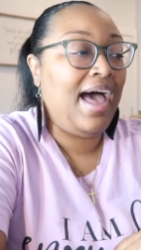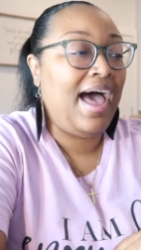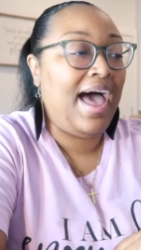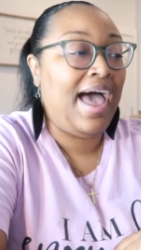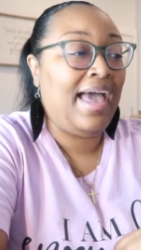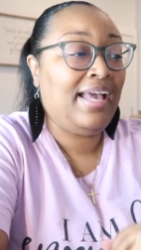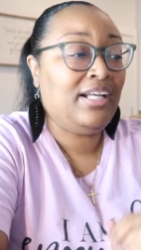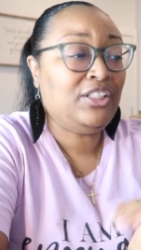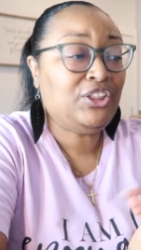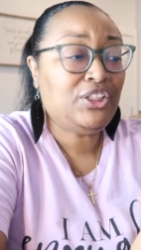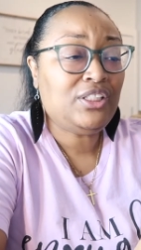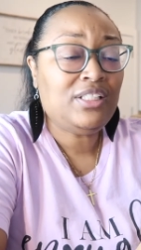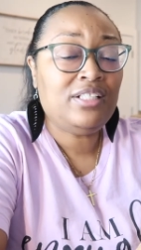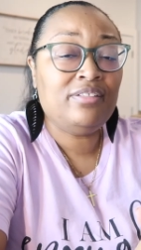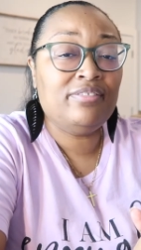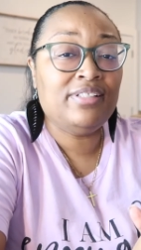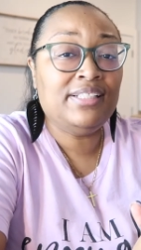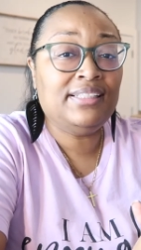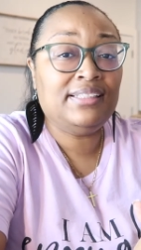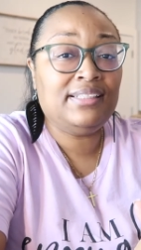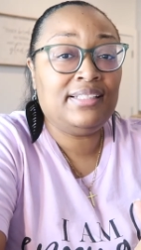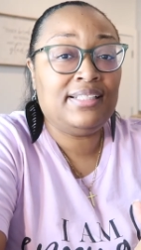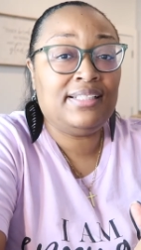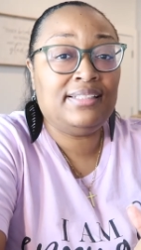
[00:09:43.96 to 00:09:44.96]
I actually
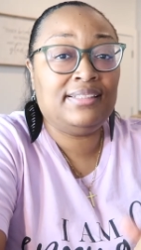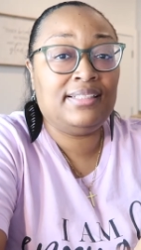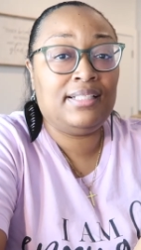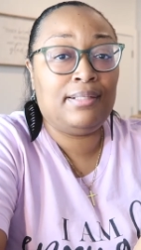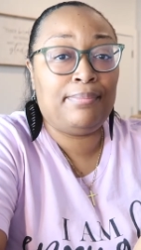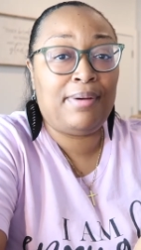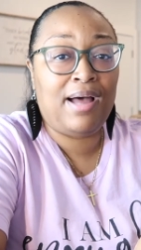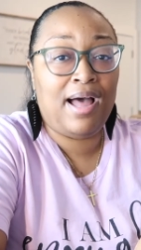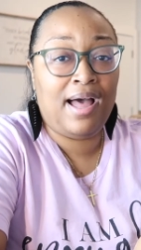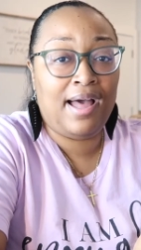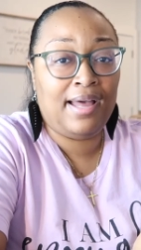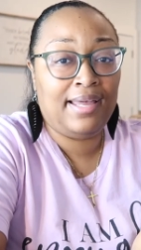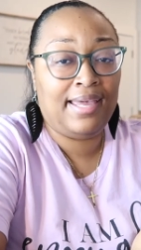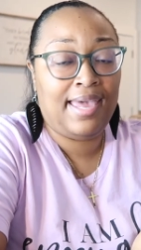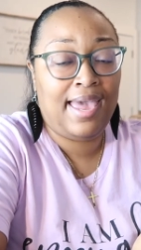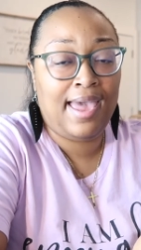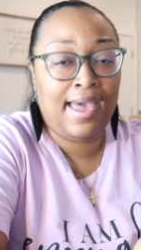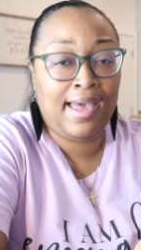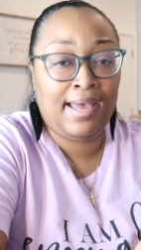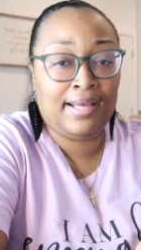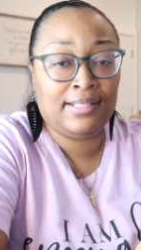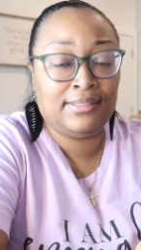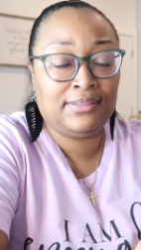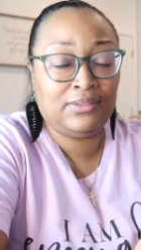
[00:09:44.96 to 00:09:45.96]
recently did a
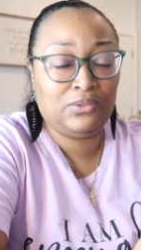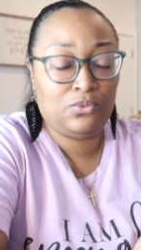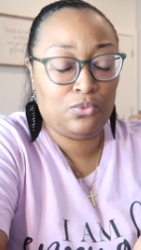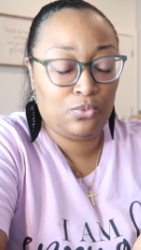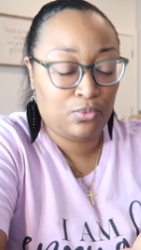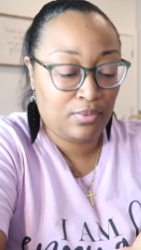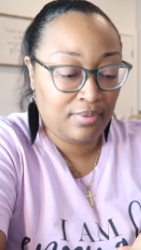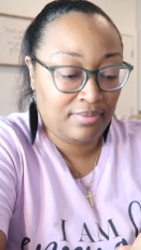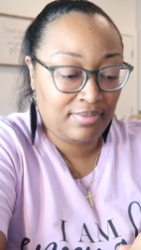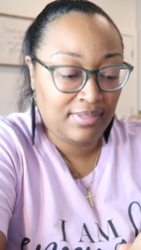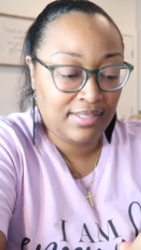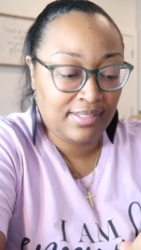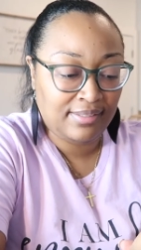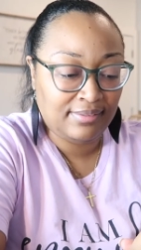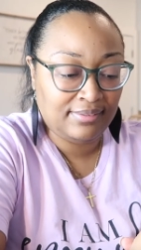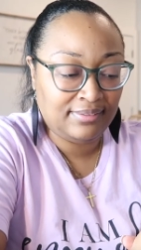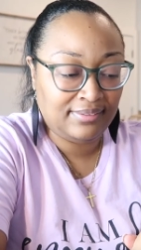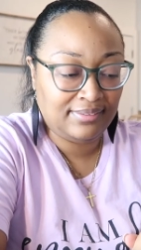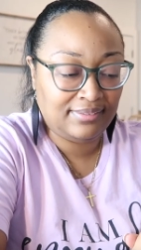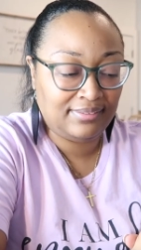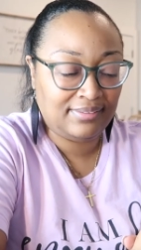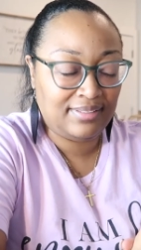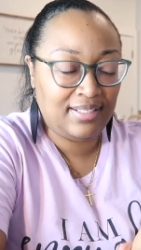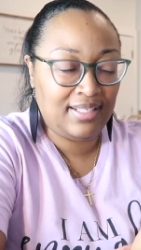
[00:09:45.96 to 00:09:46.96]
podcast on
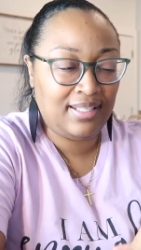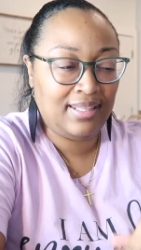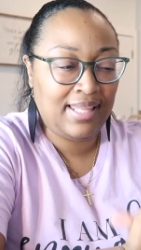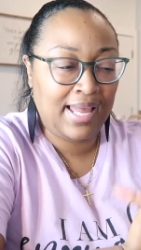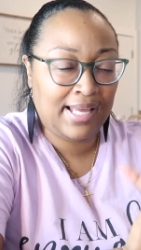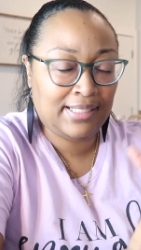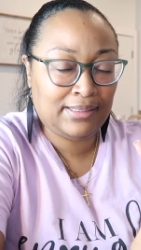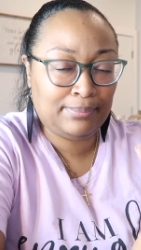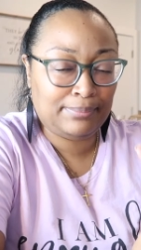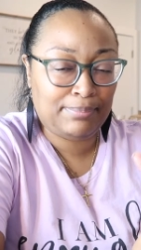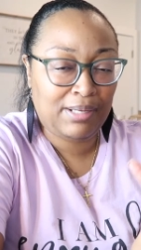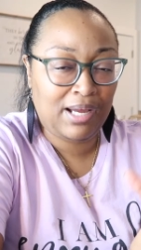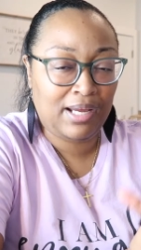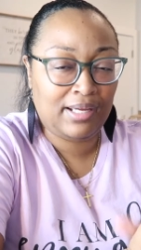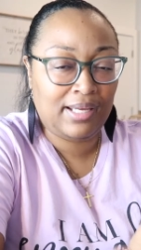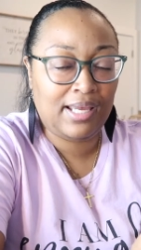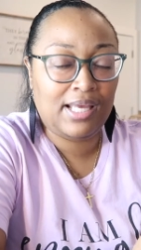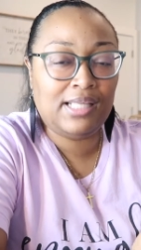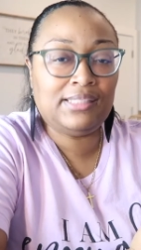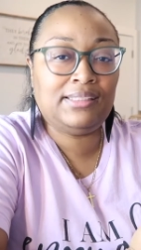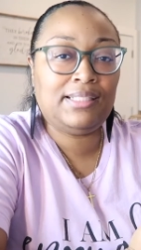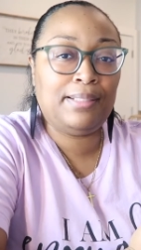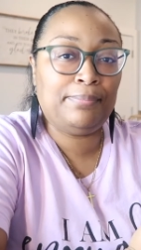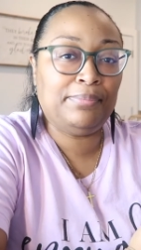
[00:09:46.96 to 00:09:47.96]
this, the last
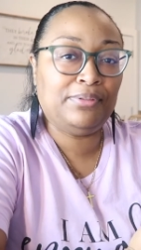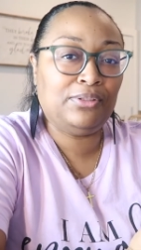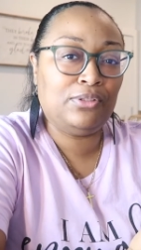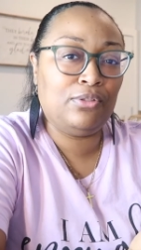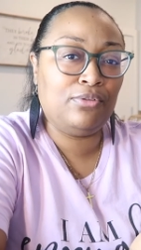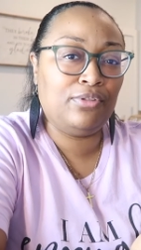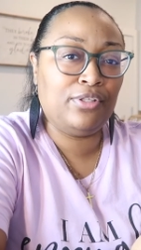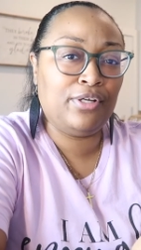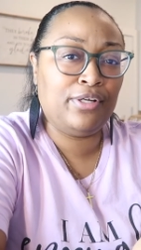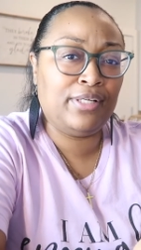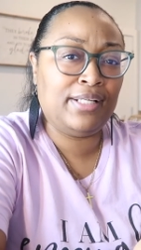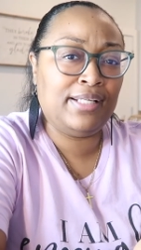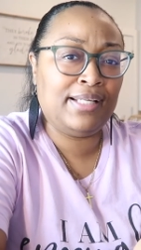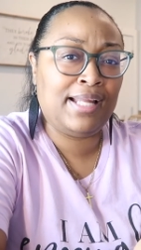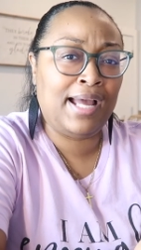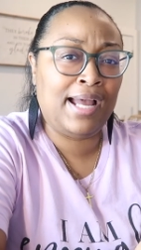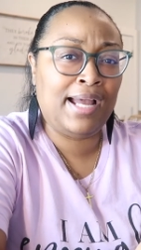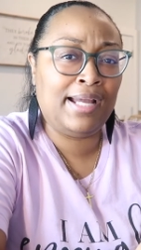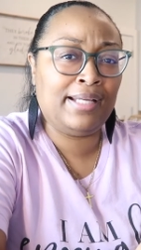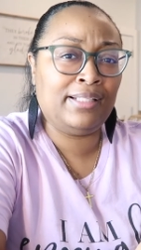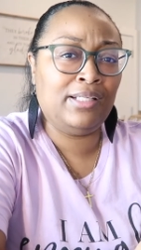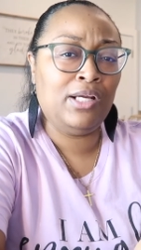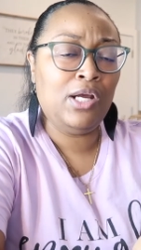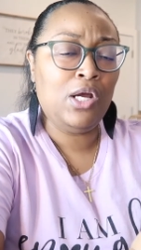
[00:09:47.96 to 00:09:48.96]
podcast, episode
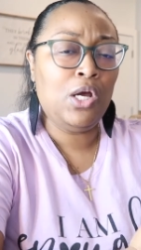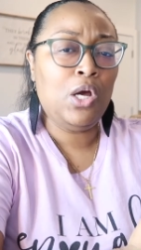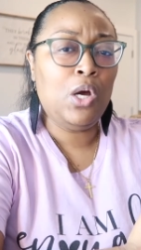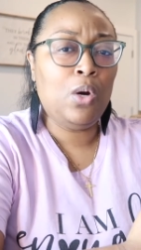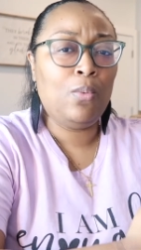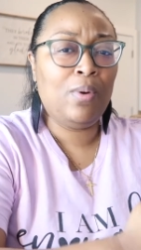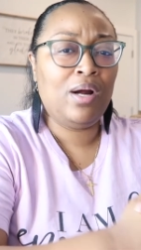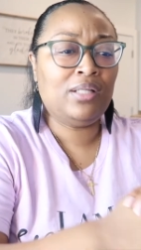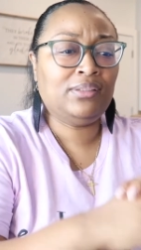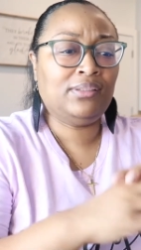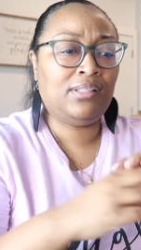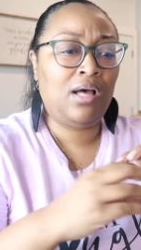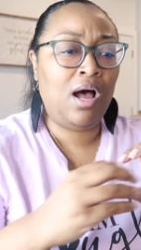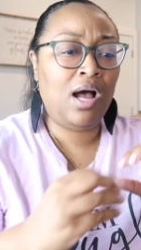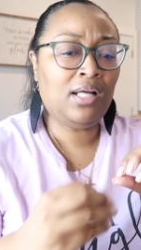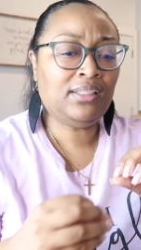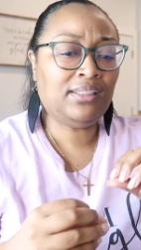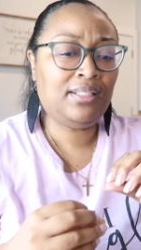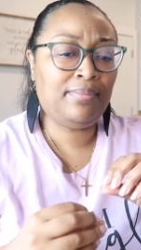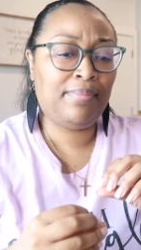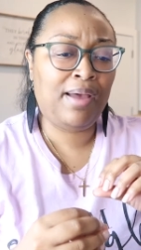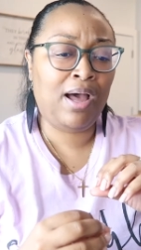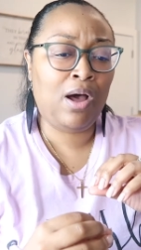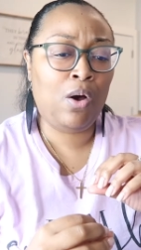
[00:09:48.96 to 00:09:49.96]
39, where I
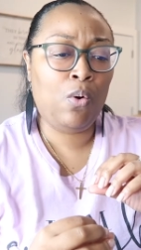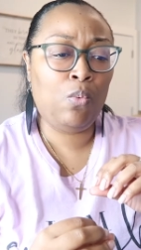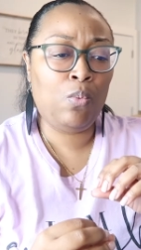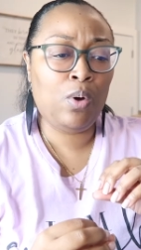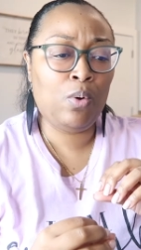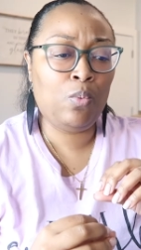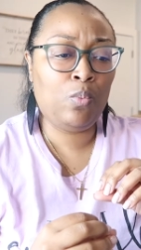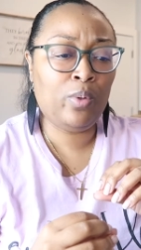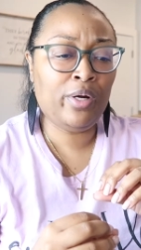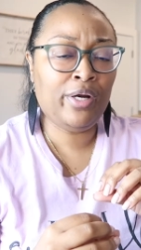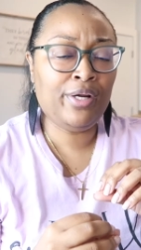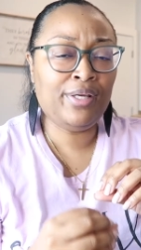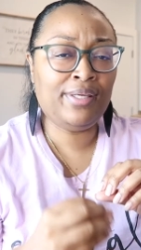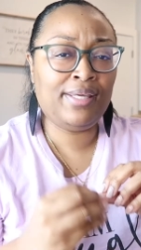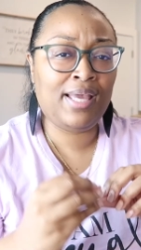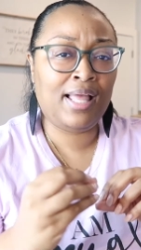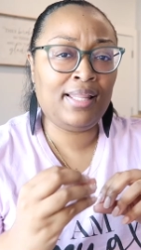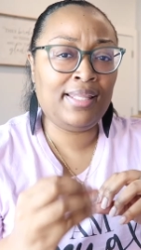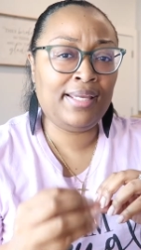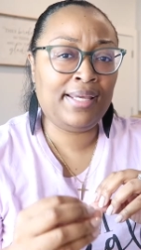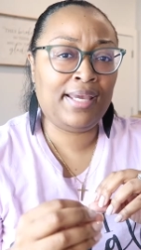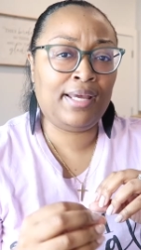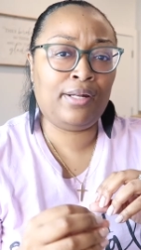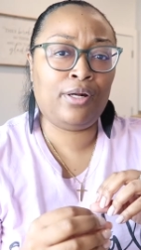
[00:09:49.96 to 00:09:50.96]
talked about when we're
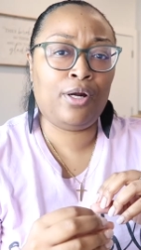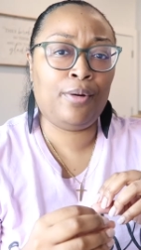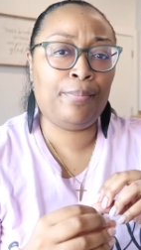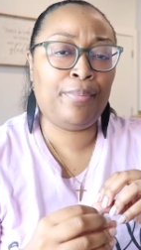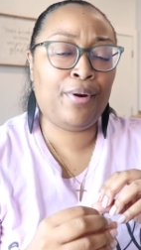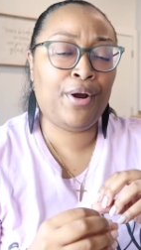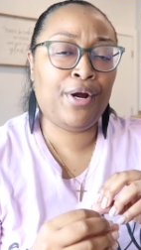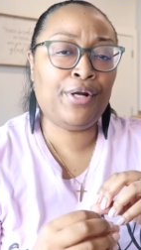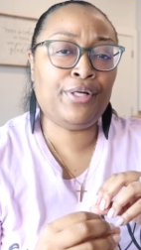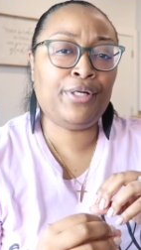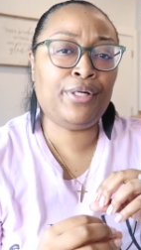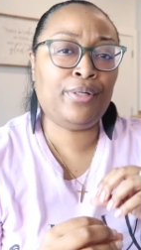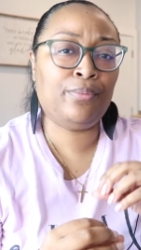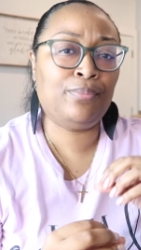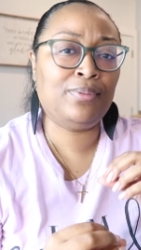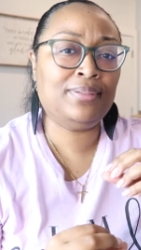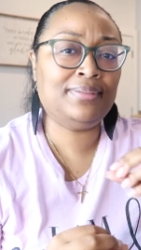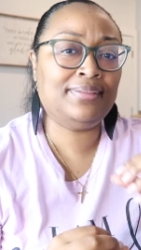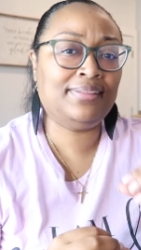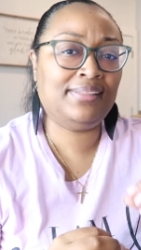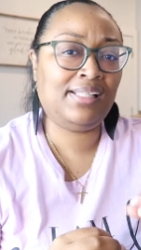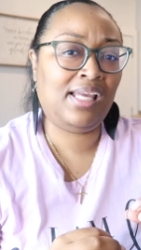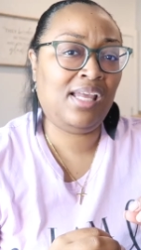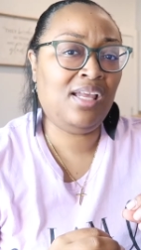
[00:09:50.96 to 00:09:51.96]
yelling at our partner and we're
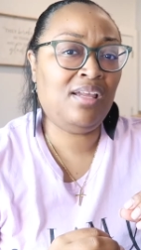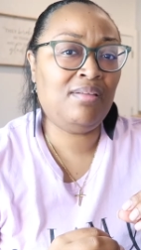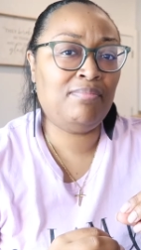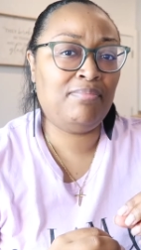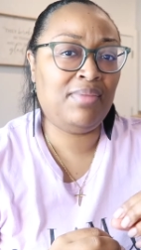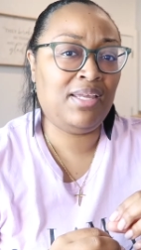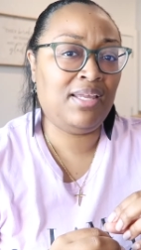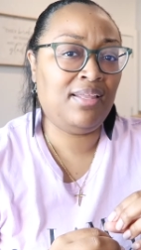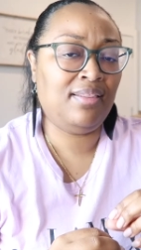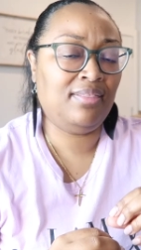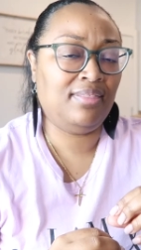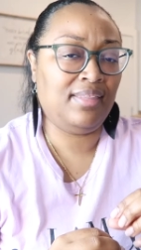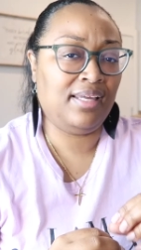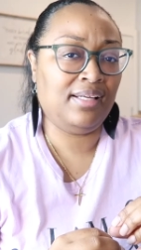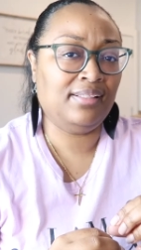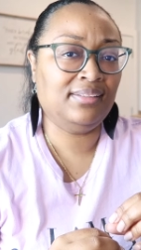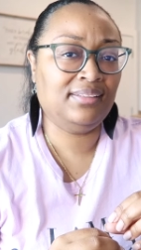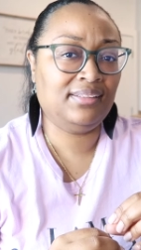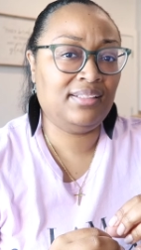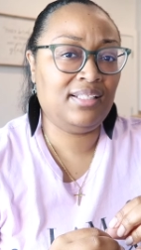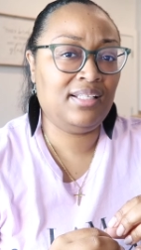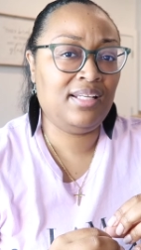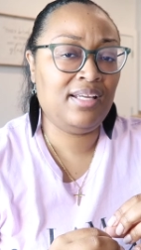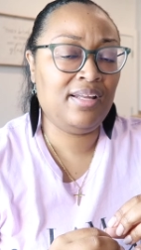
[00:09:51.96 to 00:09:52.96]
saying mean
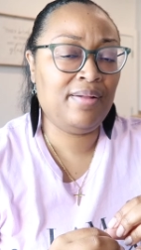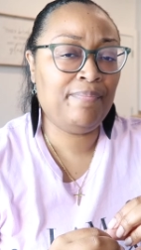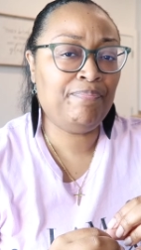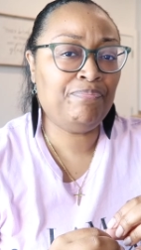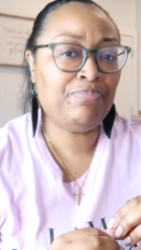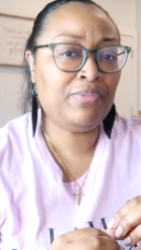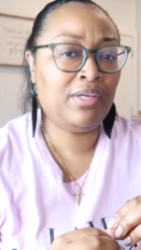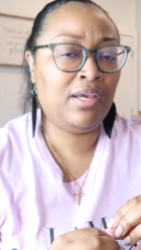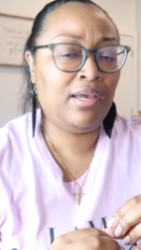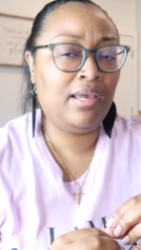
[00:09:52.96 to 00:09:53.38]
things to them,